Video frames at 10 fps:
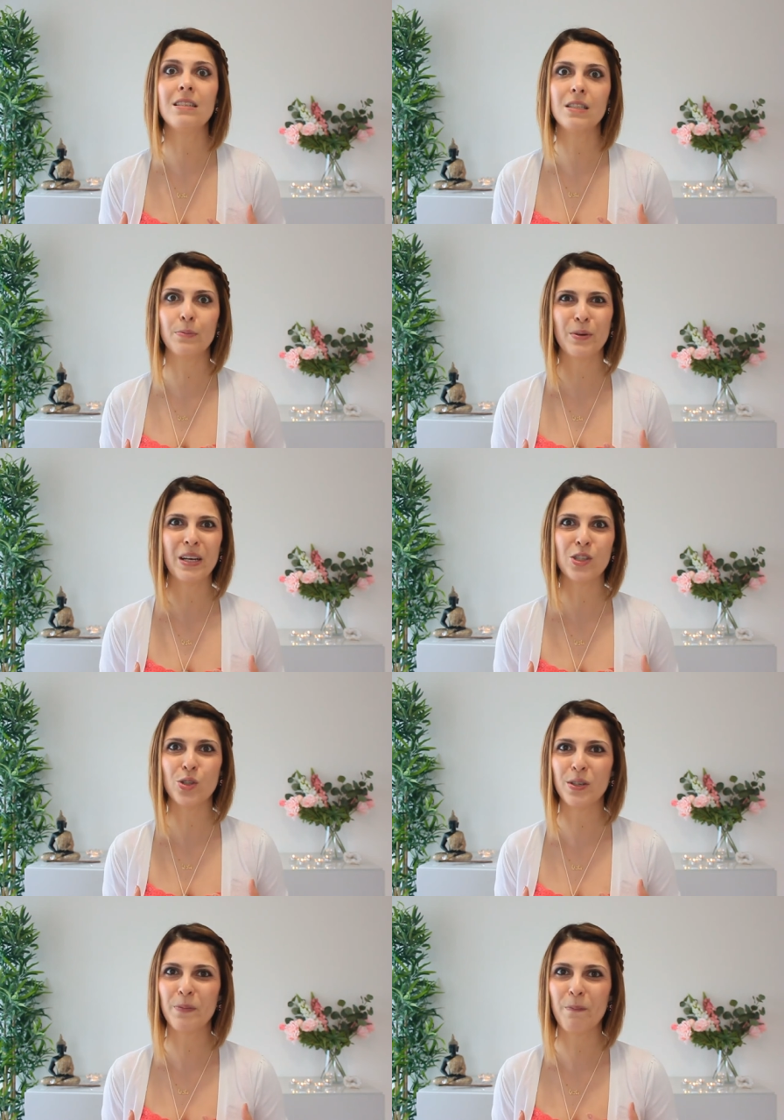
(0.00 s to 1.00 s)
this
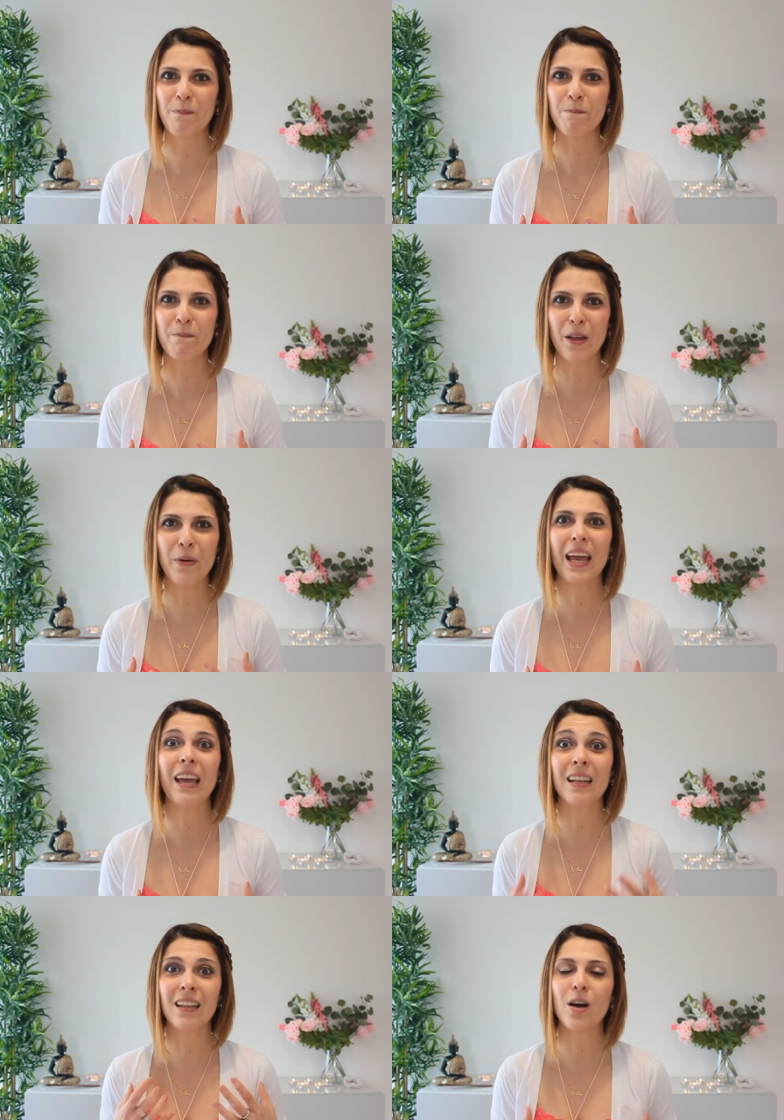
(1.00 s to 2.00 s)
inspiration,
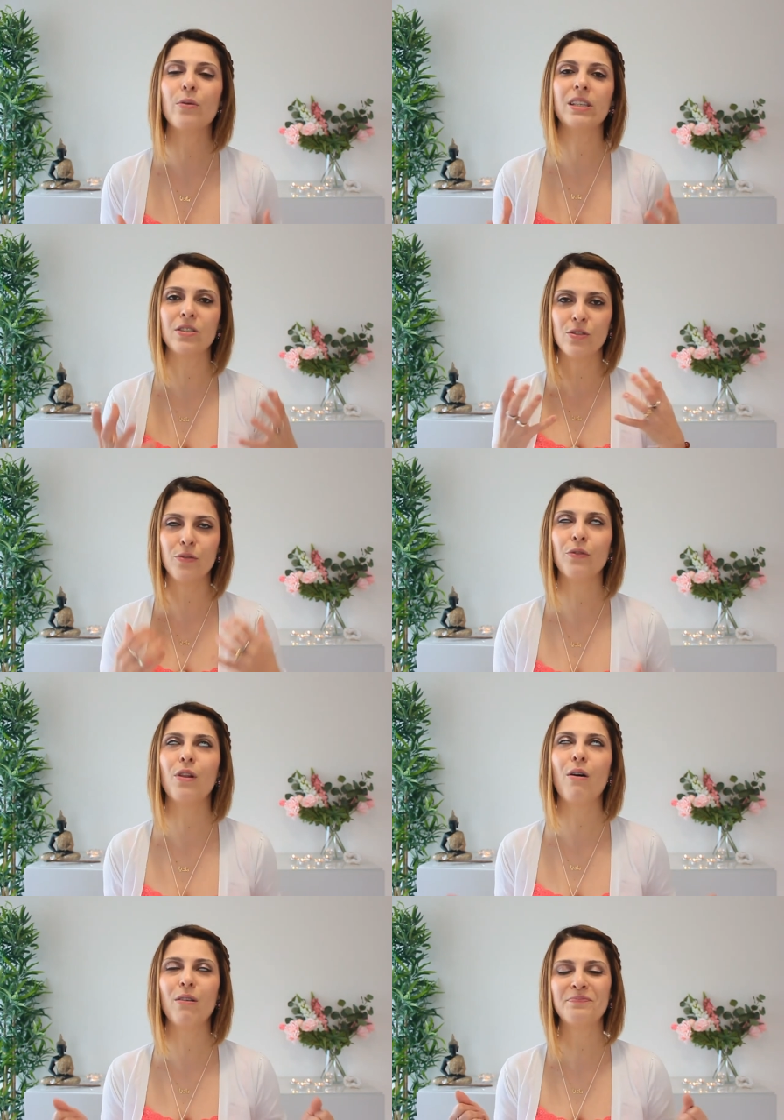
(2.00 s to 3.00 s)
okay, and allow it to
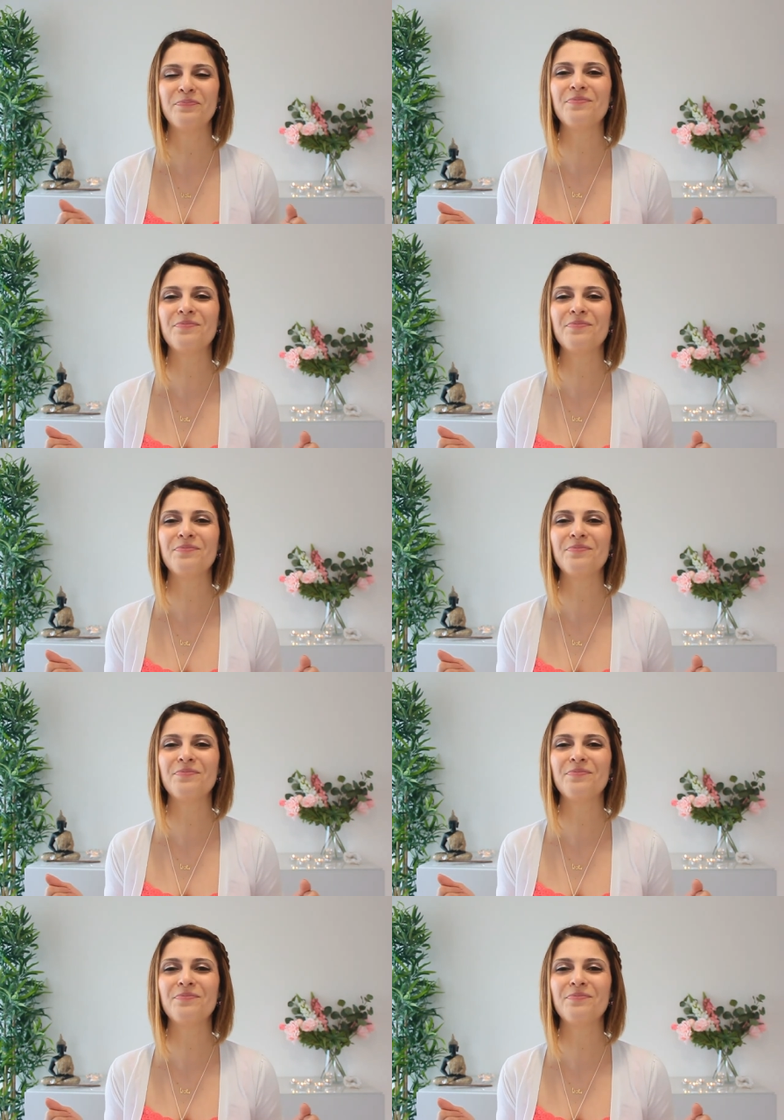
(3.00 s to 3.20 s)
flow.